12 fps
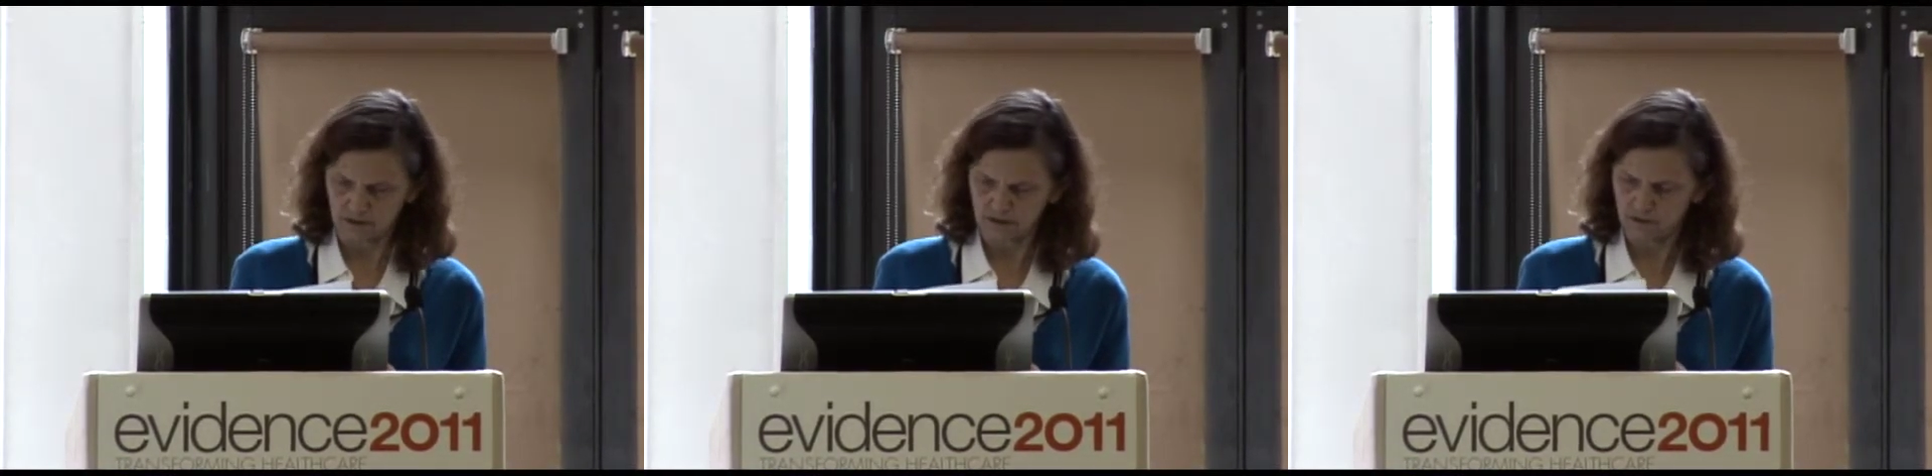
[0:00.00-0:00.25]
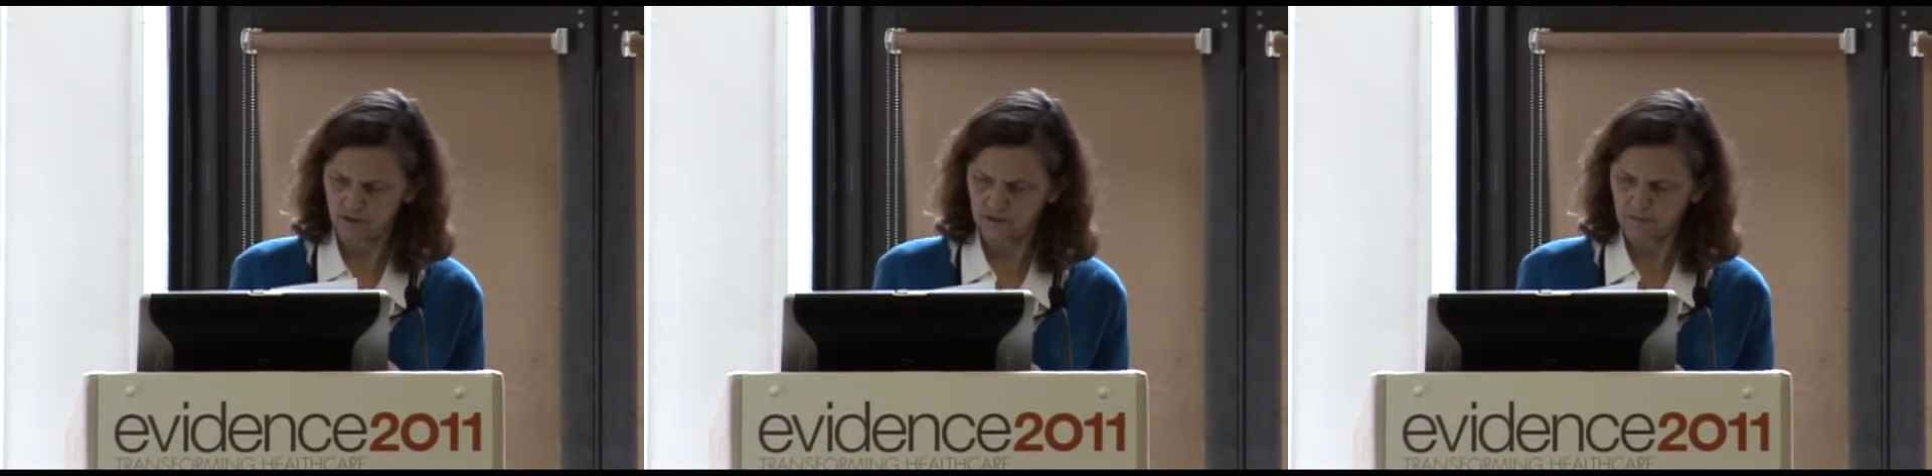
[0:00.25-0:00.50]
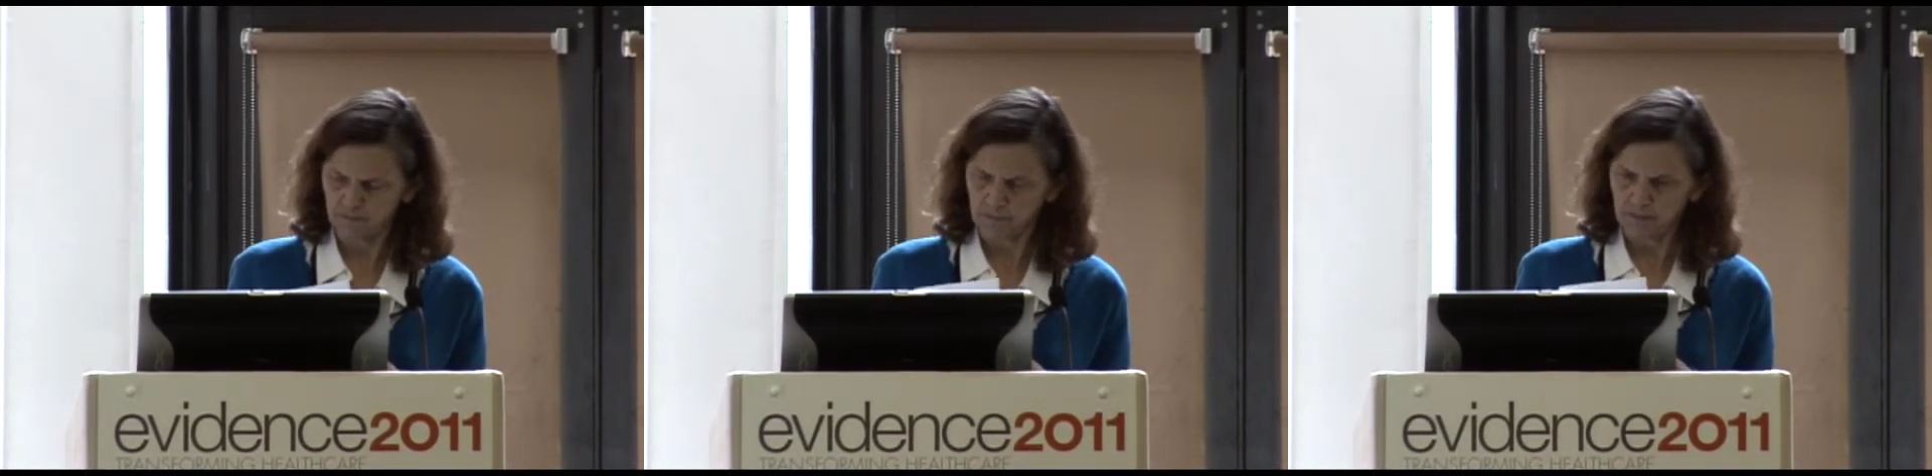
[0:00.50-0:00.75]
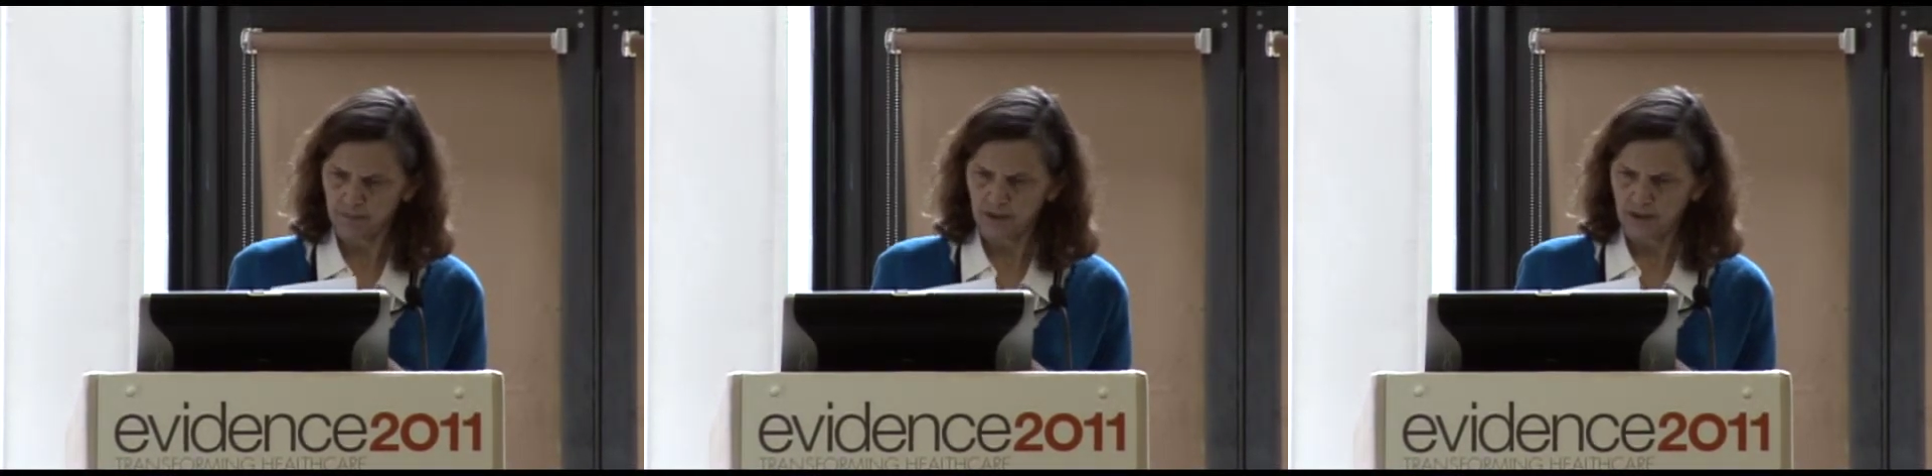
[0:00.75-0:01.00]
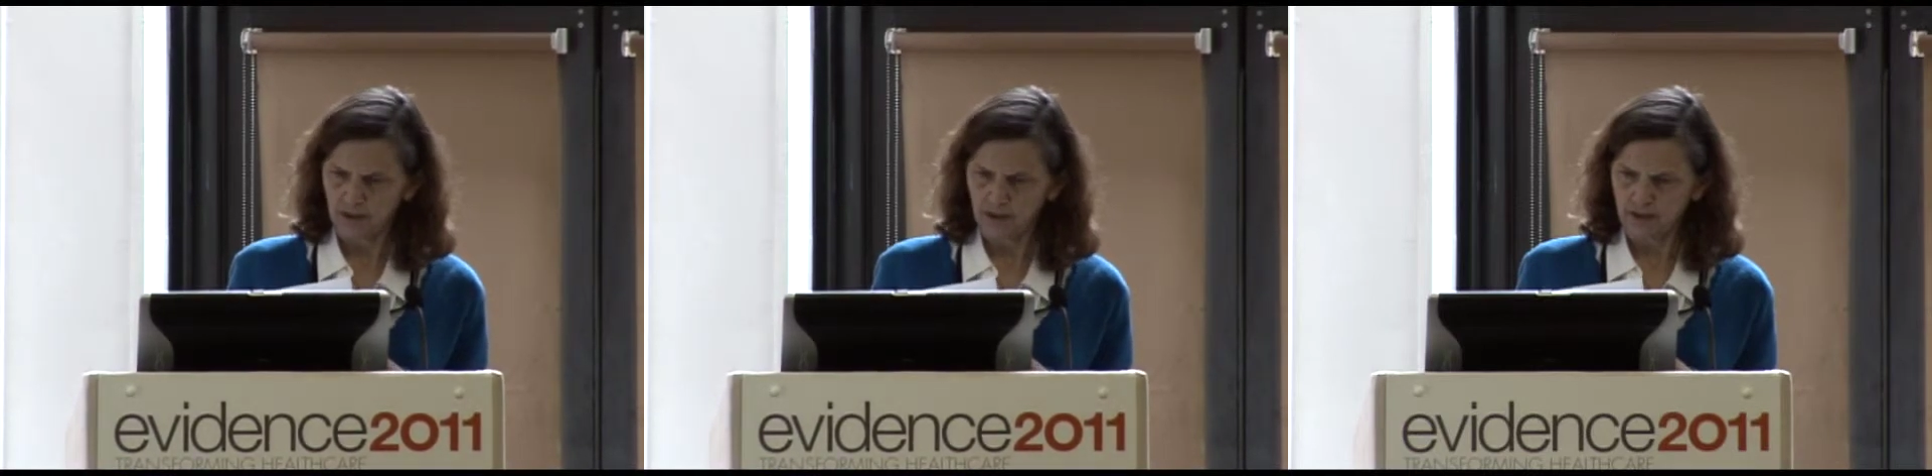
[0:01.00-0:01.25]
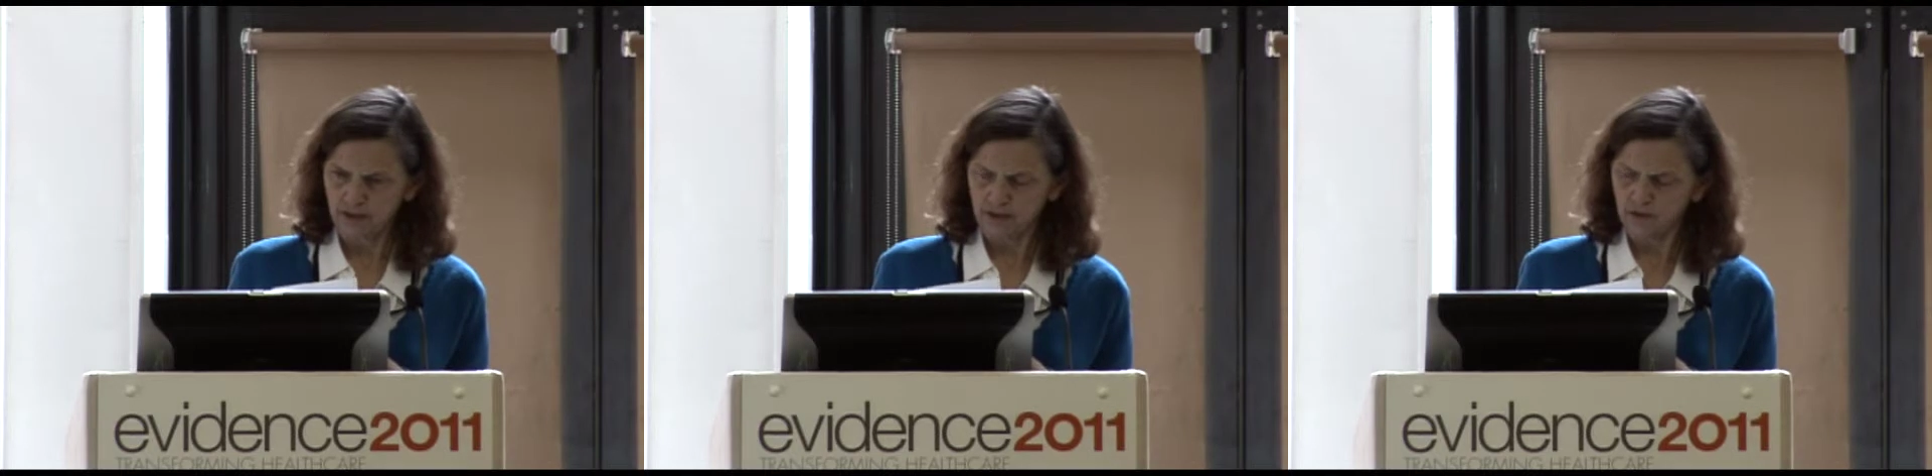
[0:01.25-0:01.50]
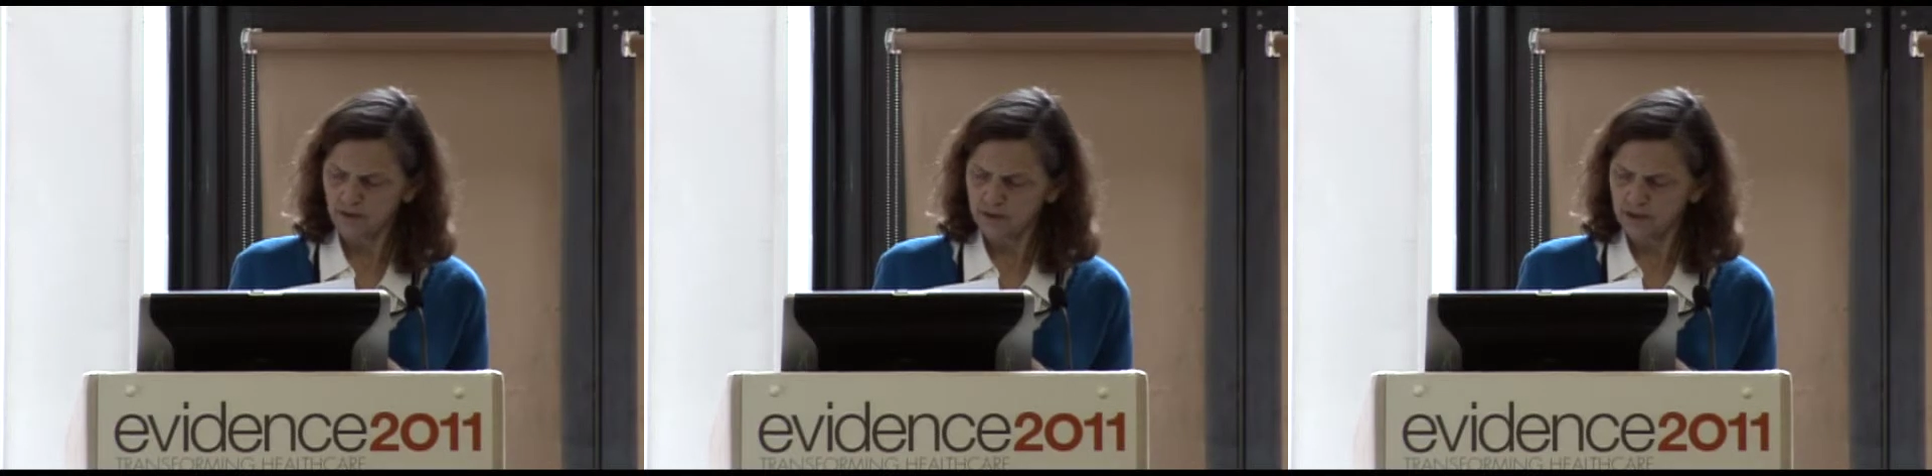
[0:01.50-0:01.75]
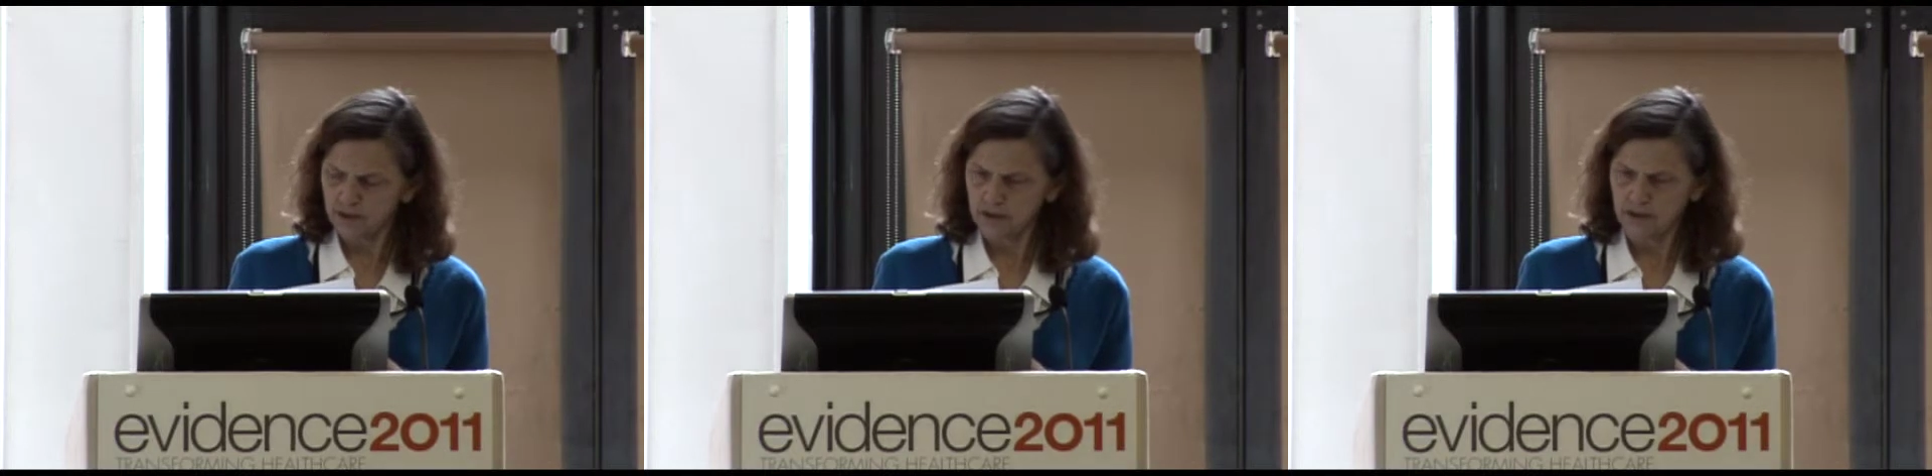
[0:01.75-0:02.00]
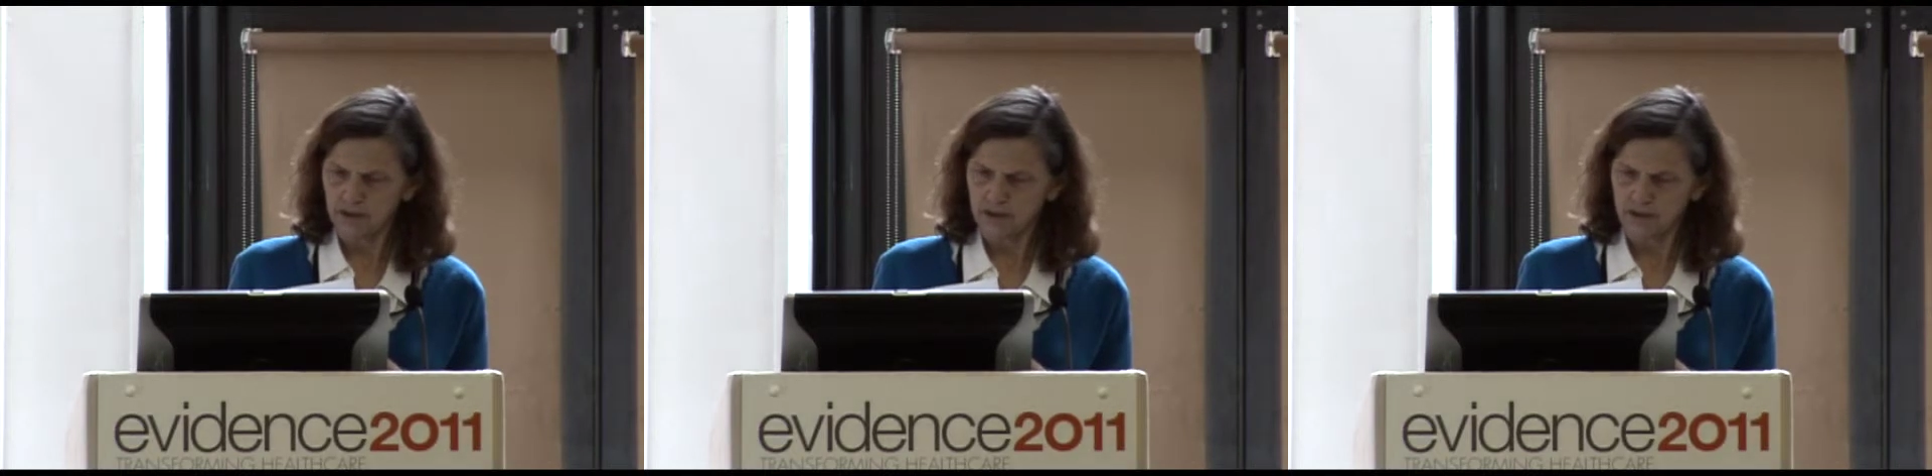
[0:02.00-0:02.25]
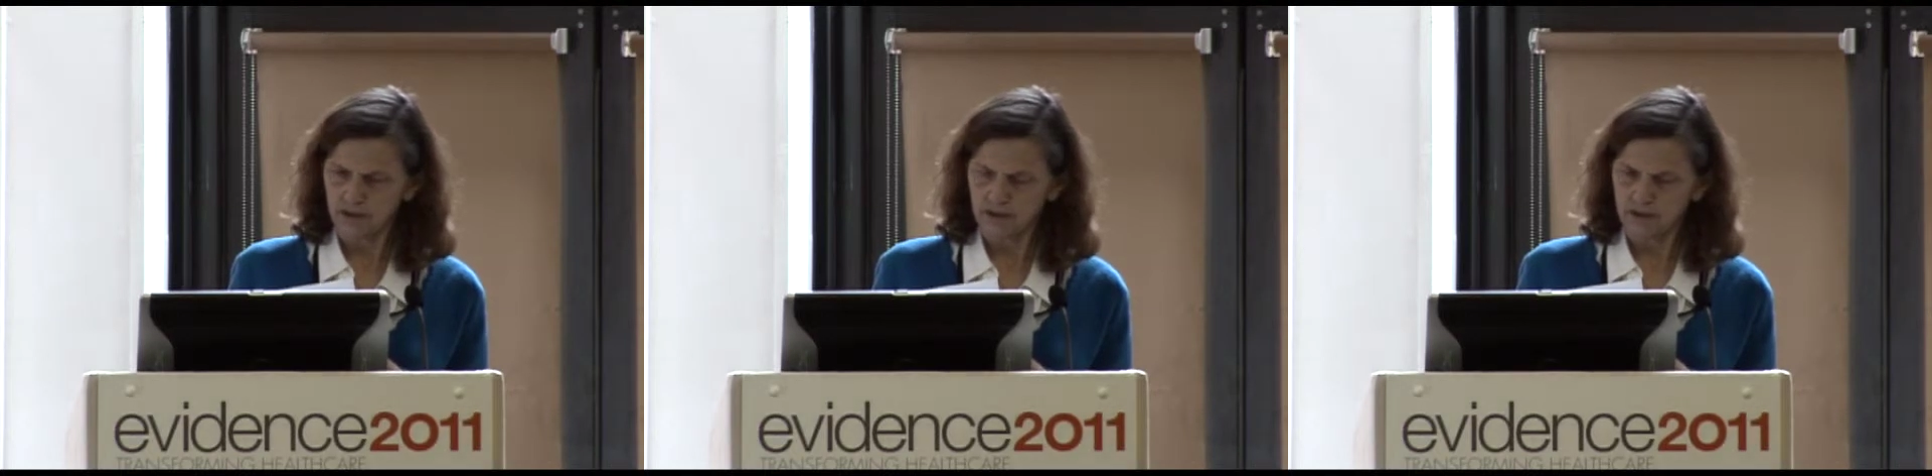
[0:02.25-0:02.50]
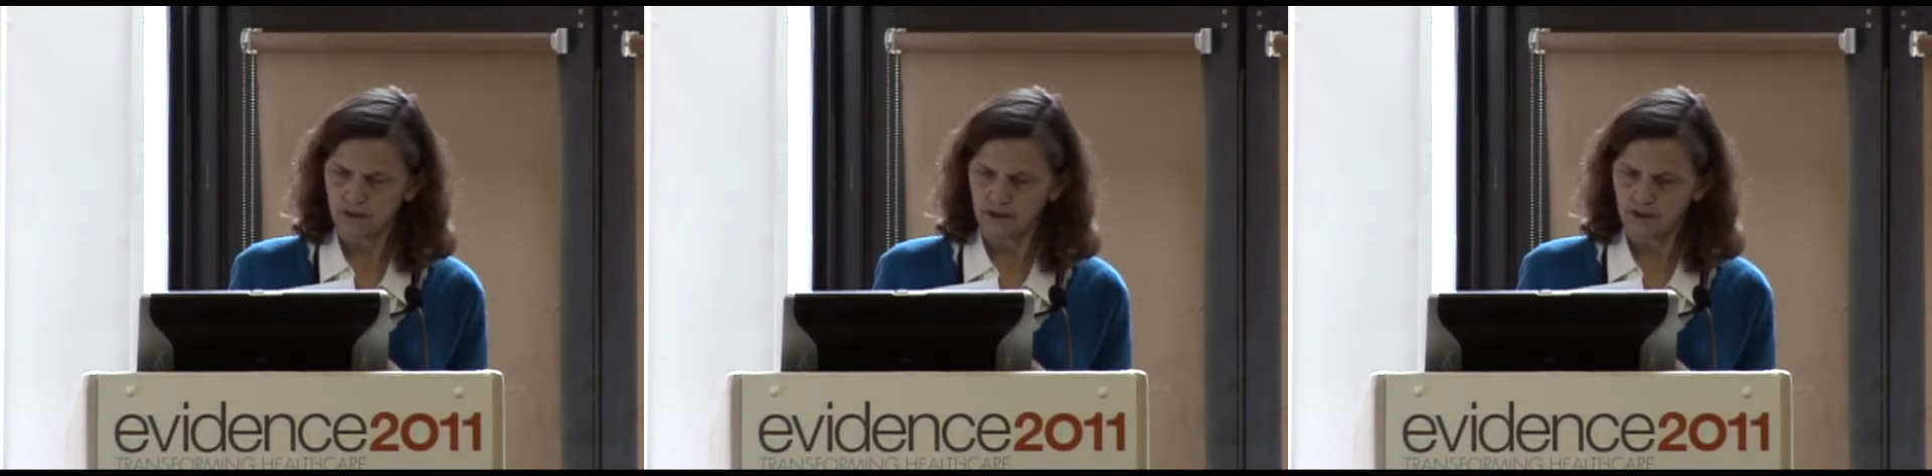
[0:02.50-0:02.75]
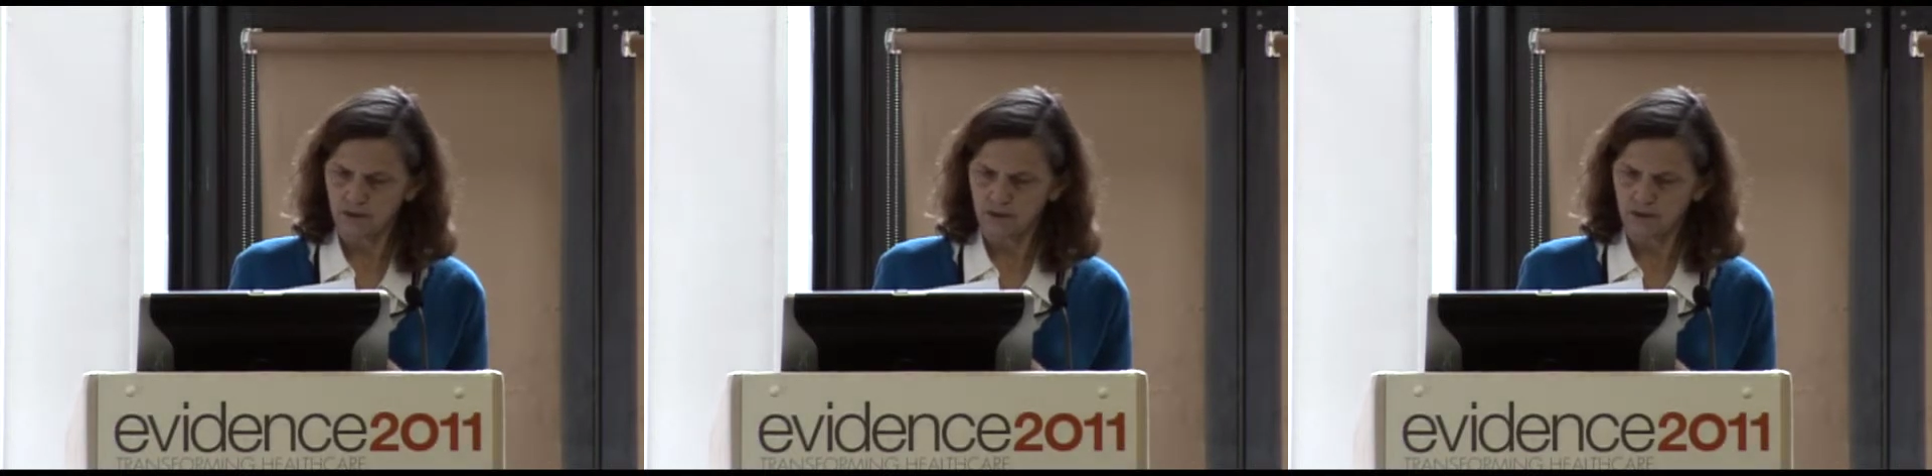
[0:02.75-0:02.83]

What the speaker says: So it's not an easy